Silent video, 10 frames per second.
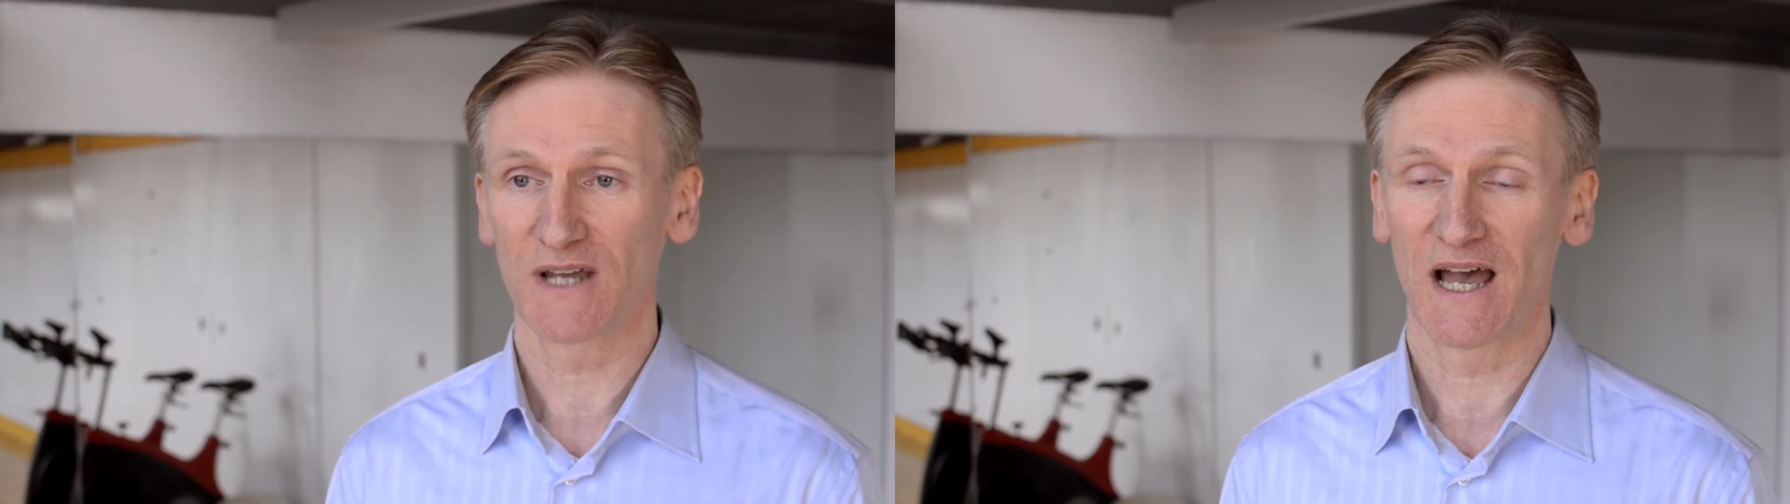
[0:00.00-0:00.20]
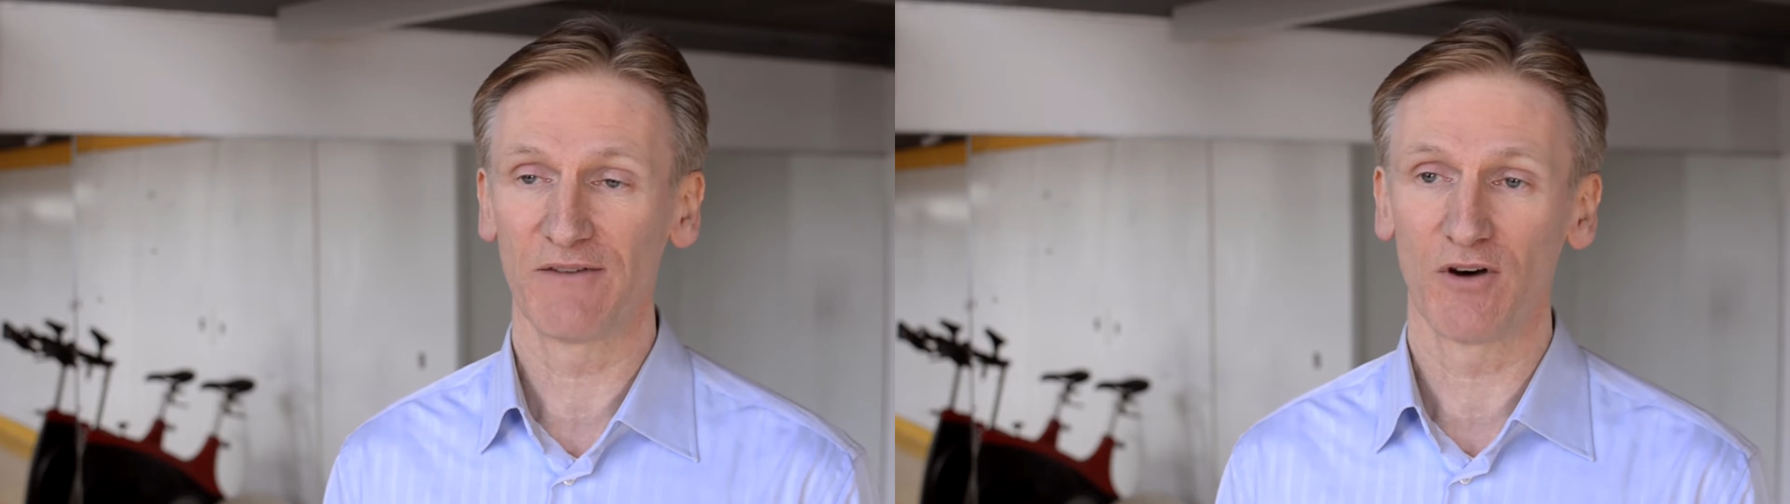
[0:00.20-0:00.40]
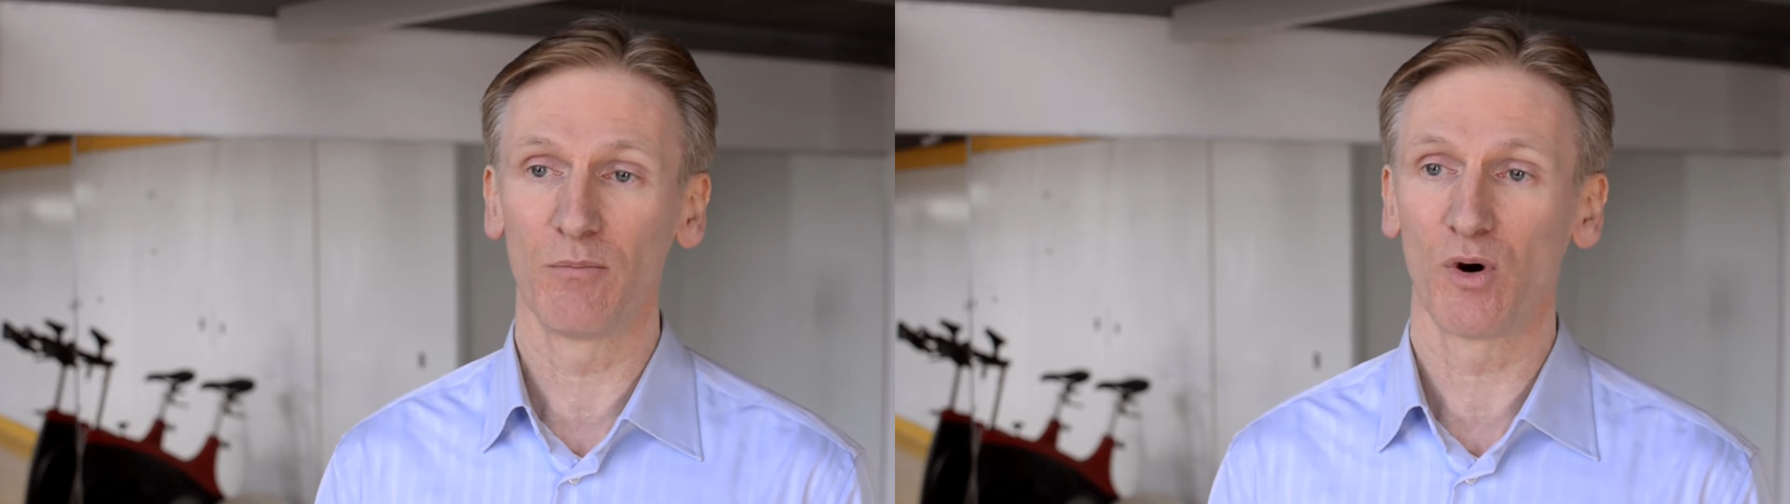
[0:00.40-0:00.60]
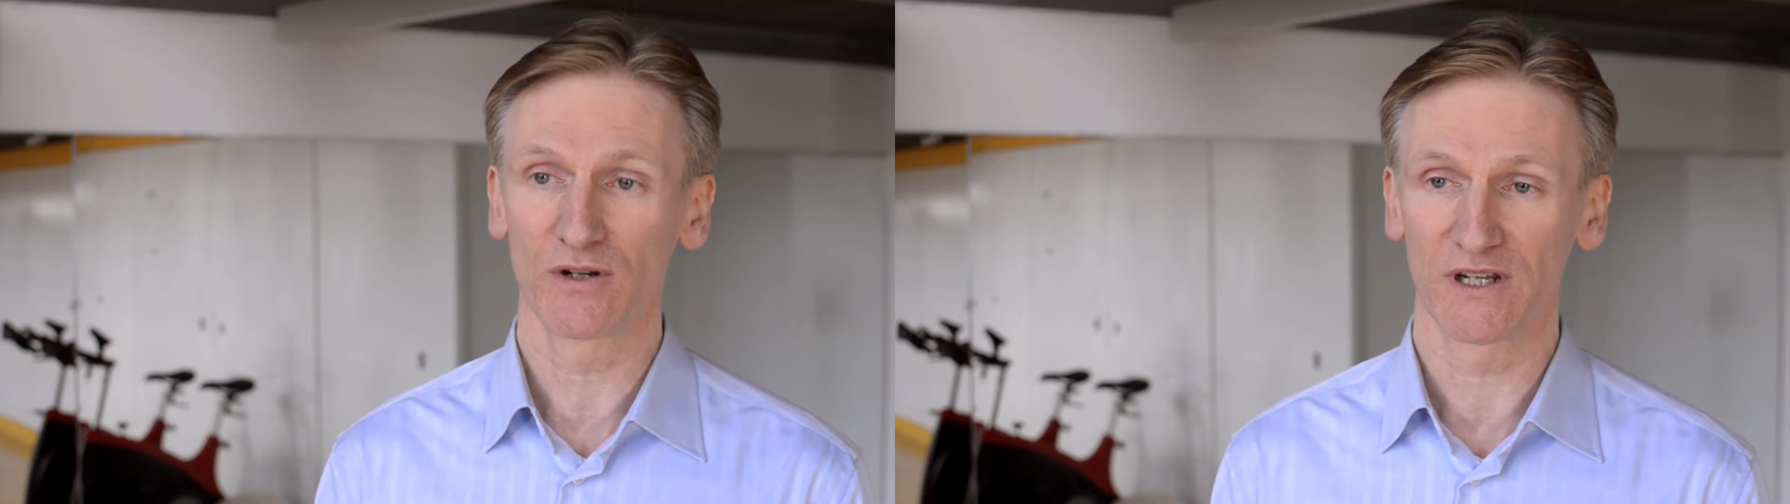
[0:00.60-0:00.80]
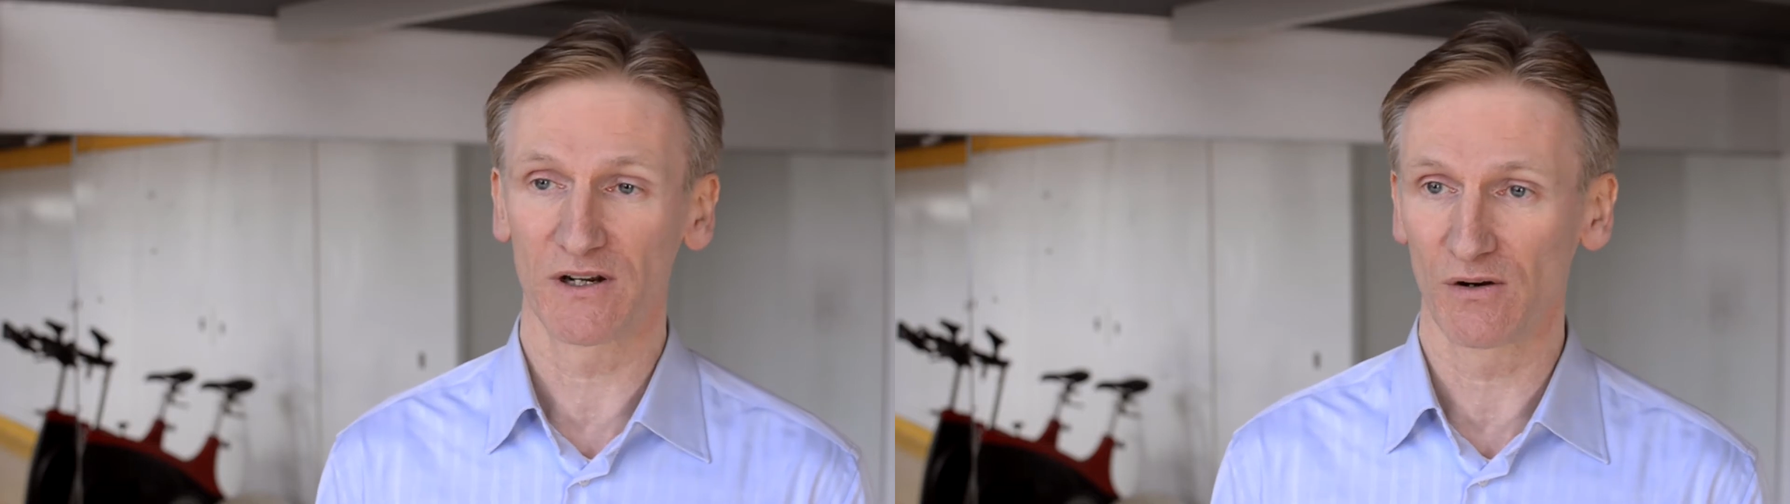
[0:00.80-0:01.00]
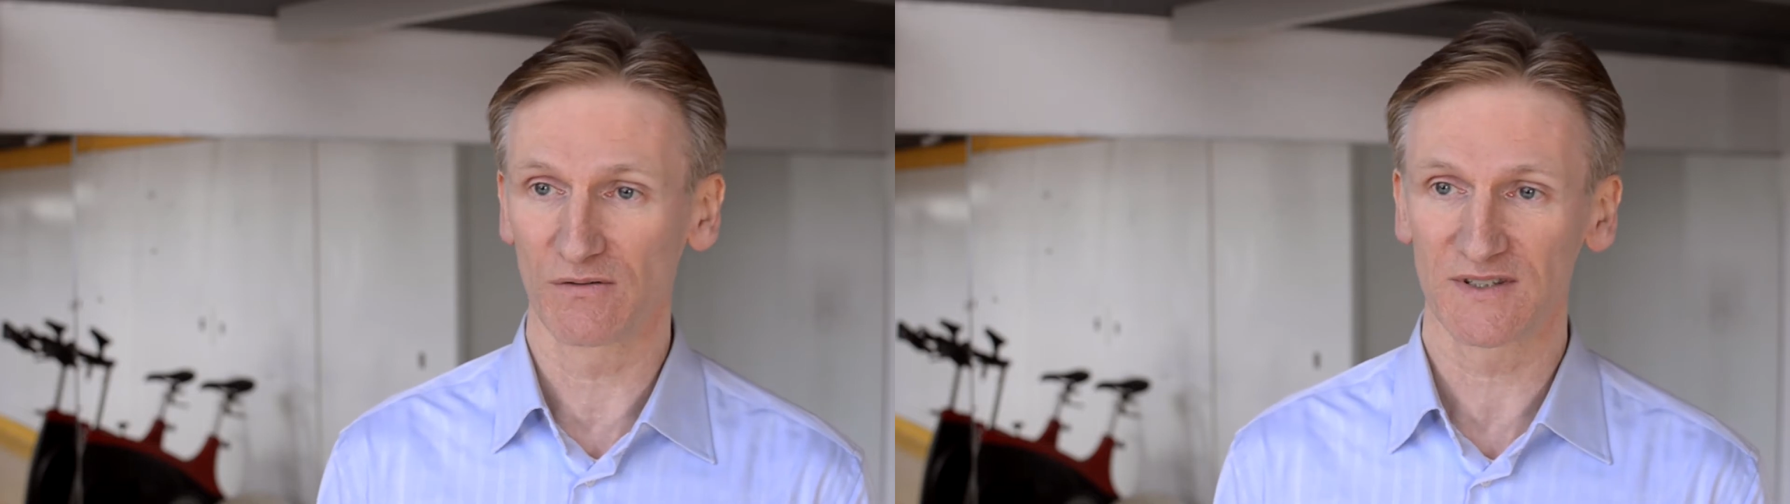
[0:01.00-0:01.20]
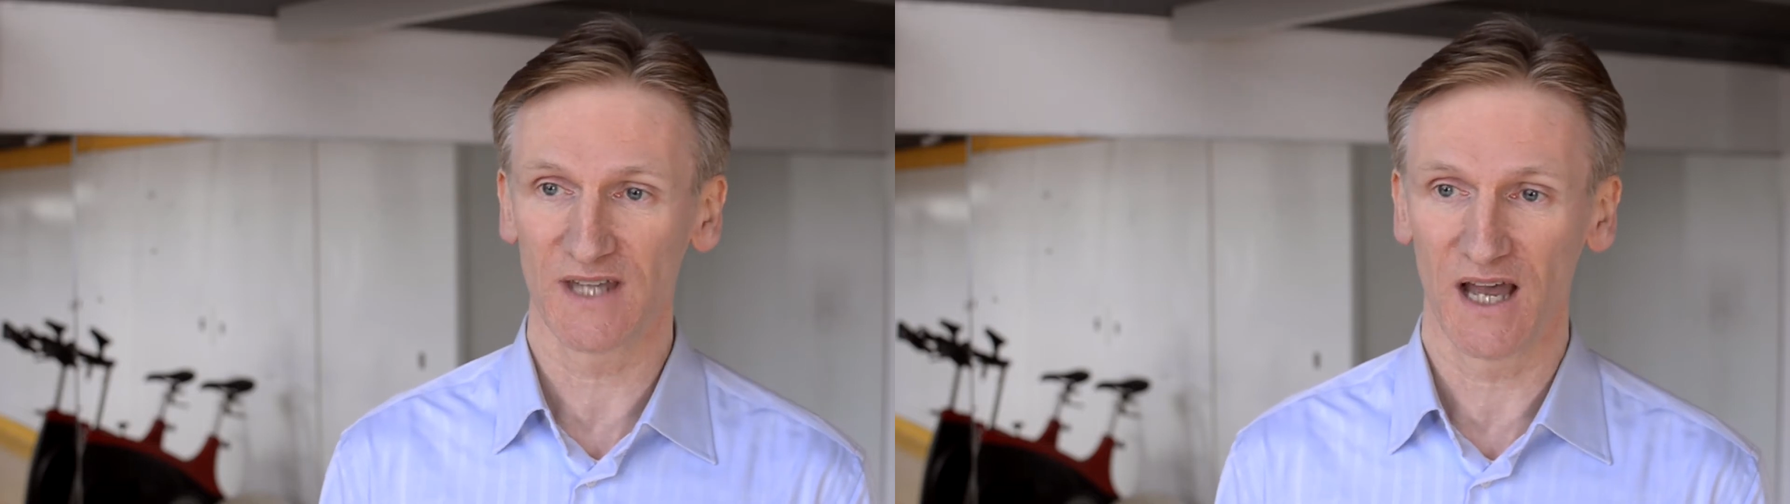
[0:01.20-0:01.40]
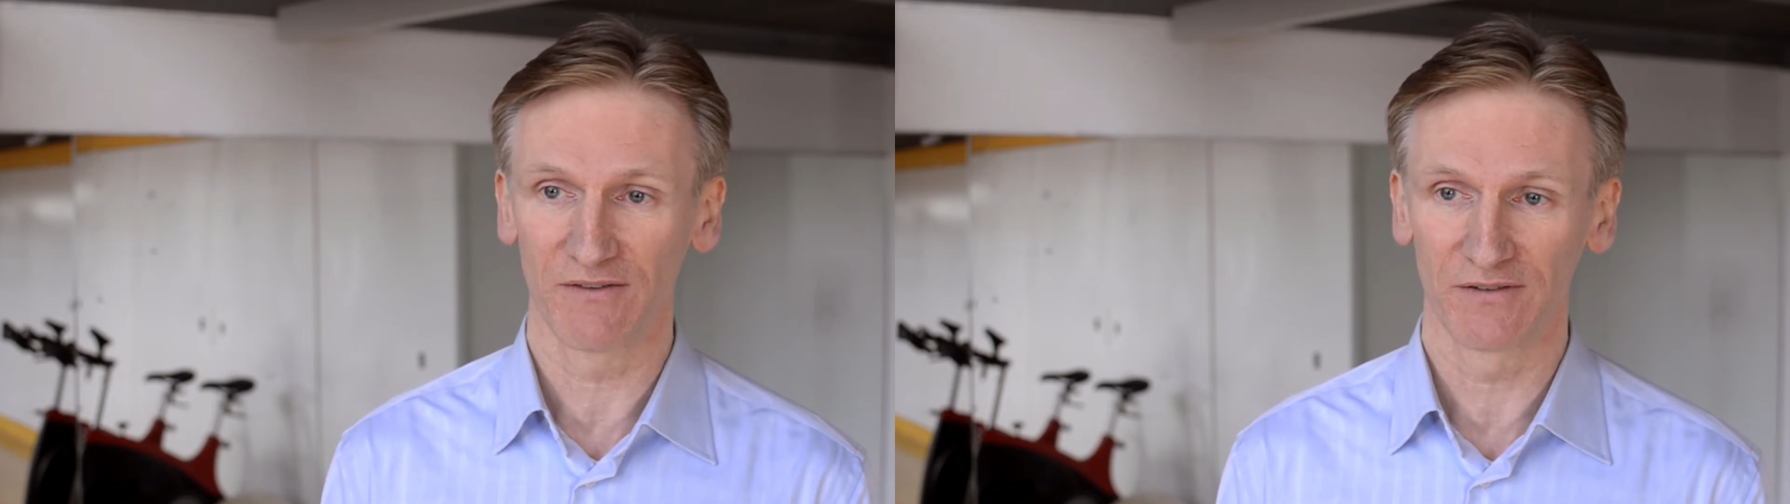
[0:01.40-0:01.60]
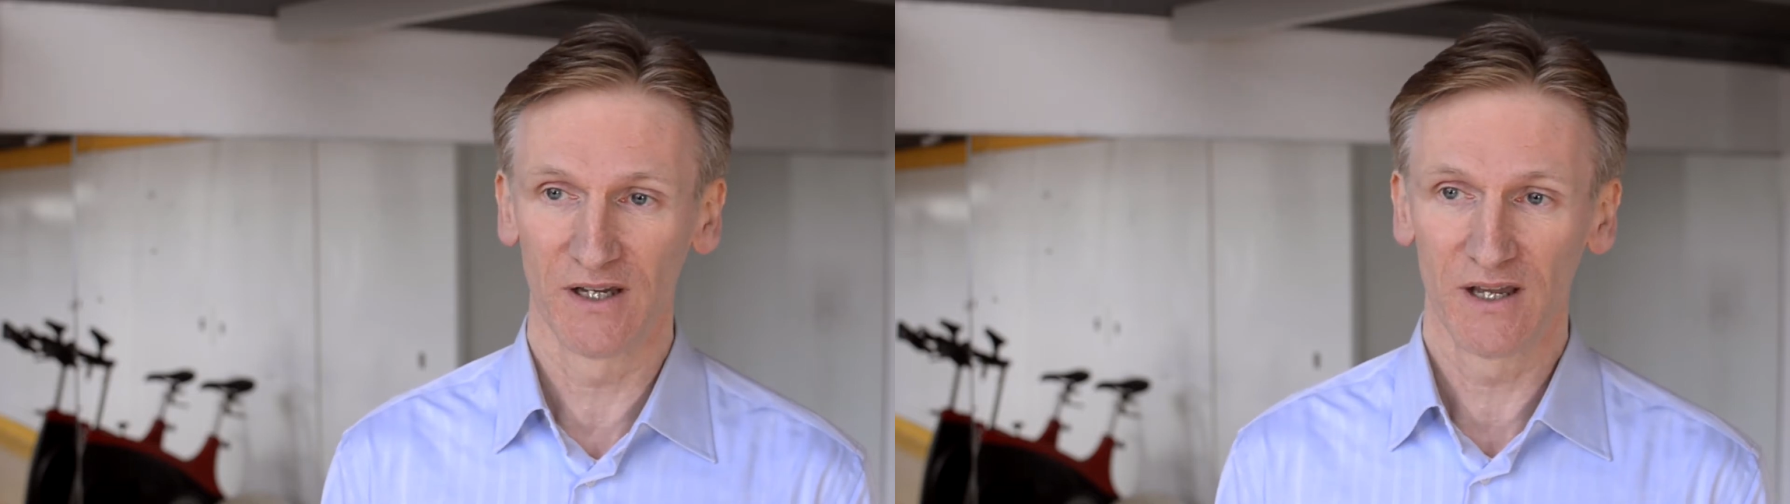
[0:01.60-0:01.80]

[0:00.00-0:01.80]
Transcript: have on board in our own staff.